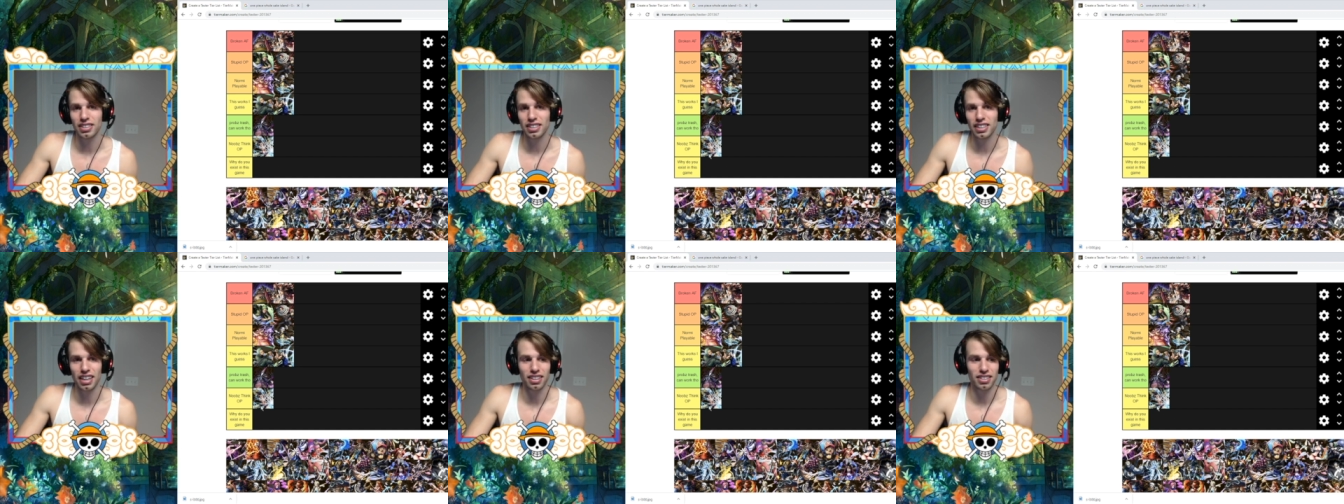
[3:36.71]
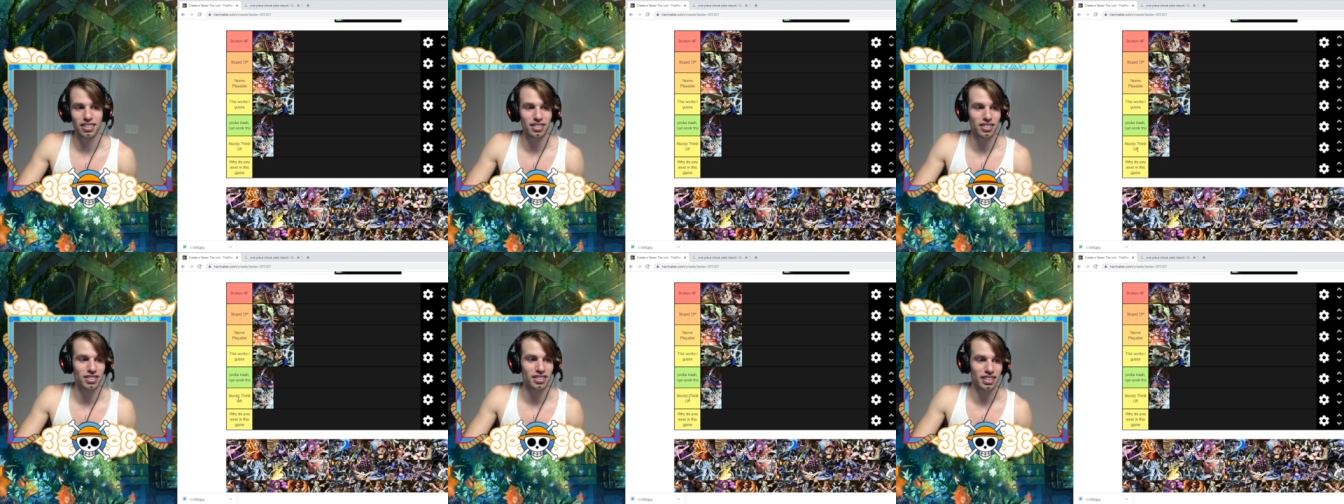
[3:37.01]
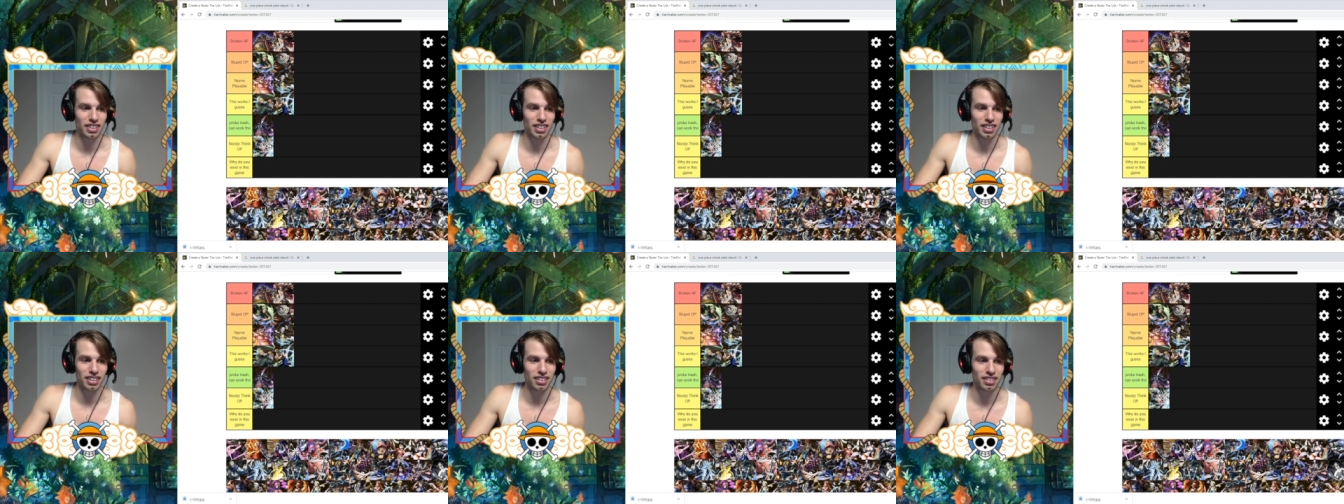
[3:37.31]
He can't do
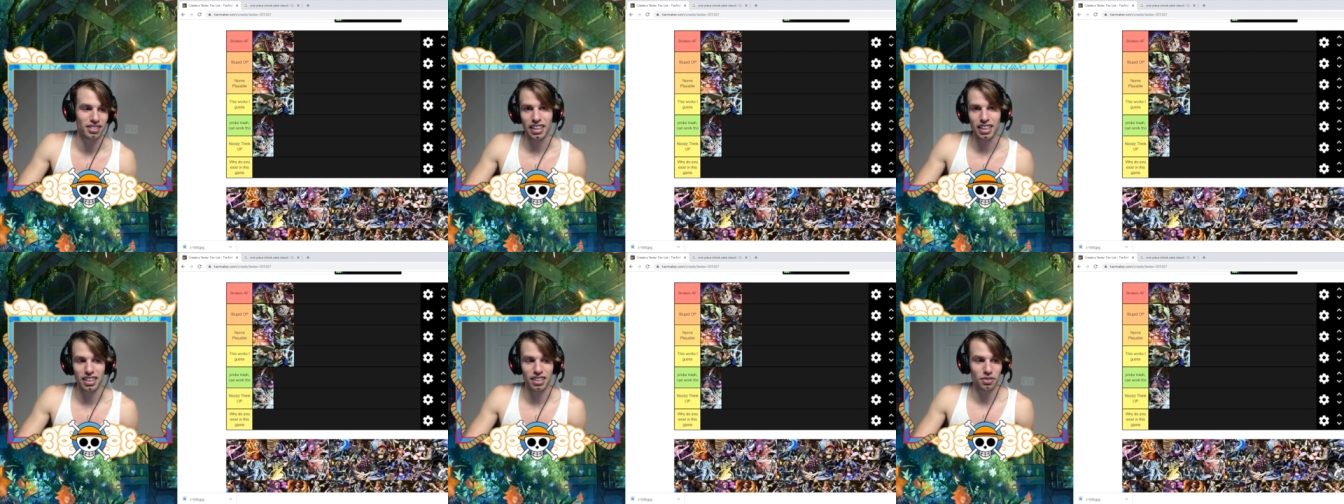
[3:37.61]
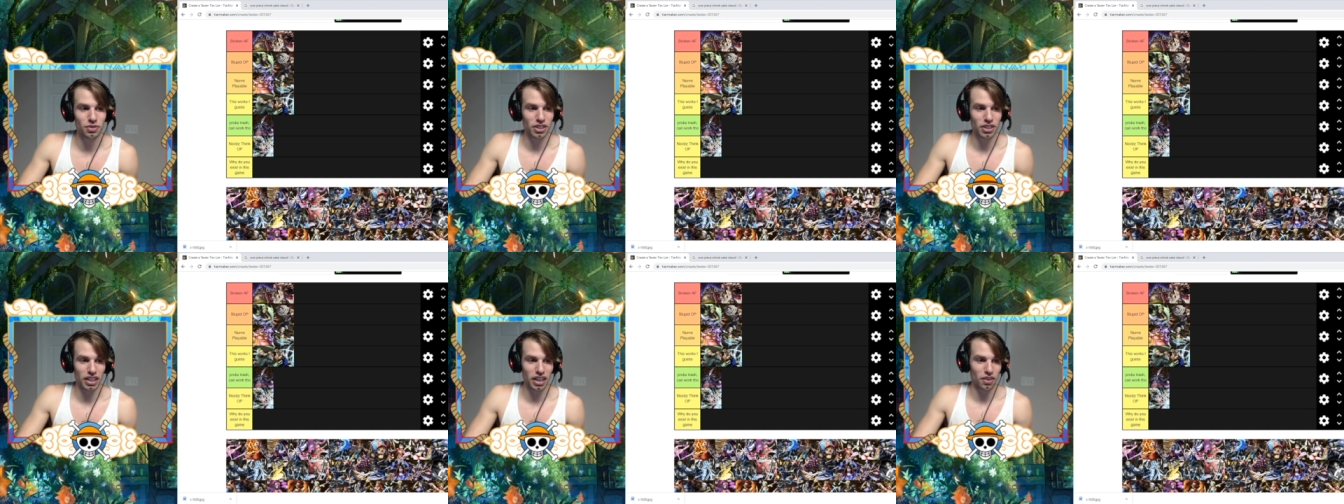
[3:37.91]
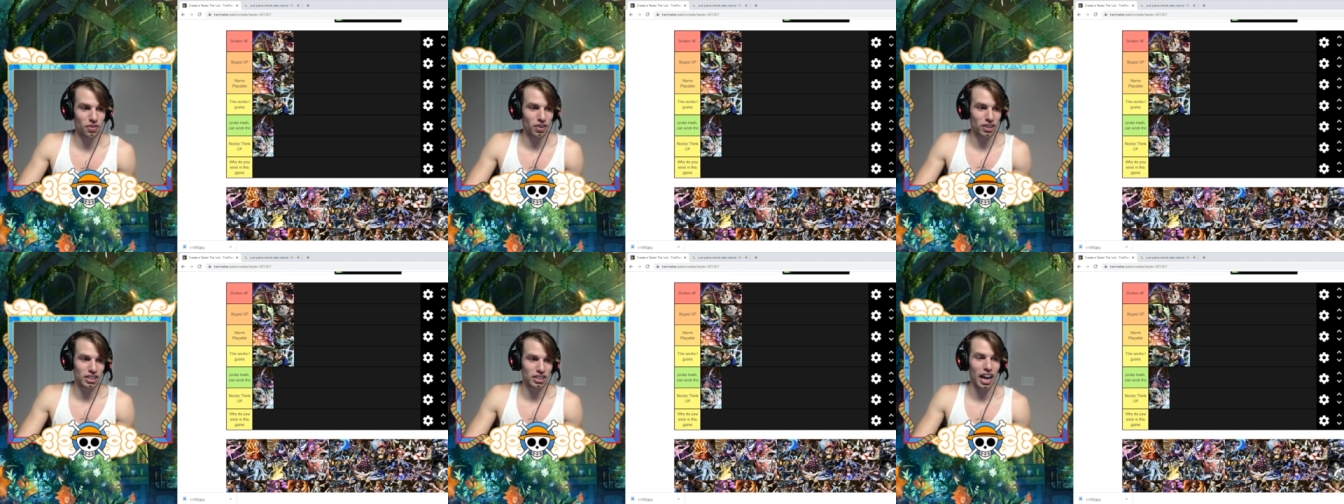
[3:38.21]
anything. He will
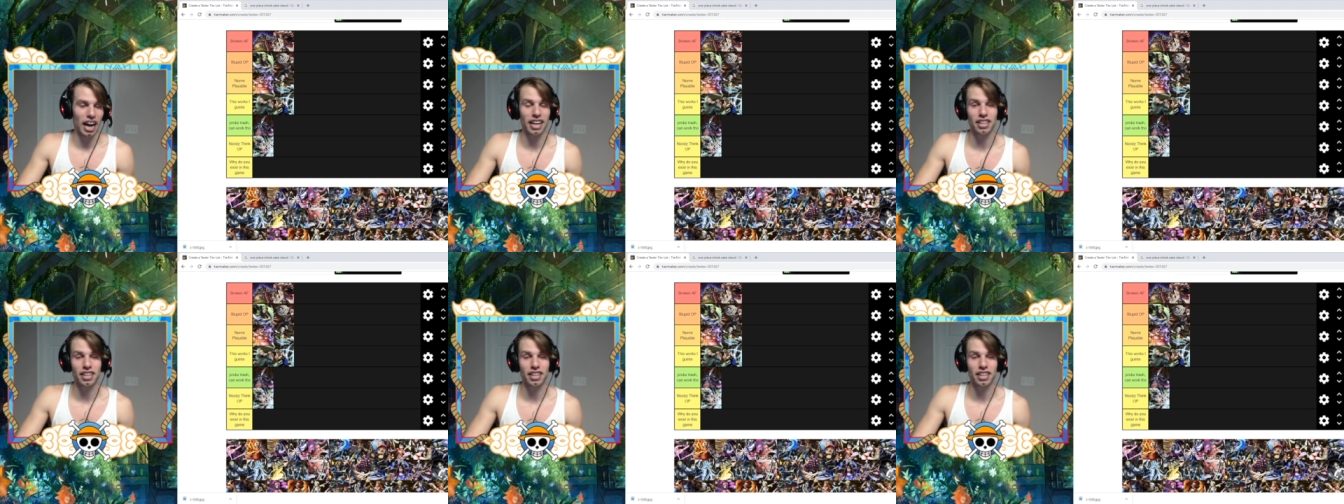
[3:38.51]
get one shot.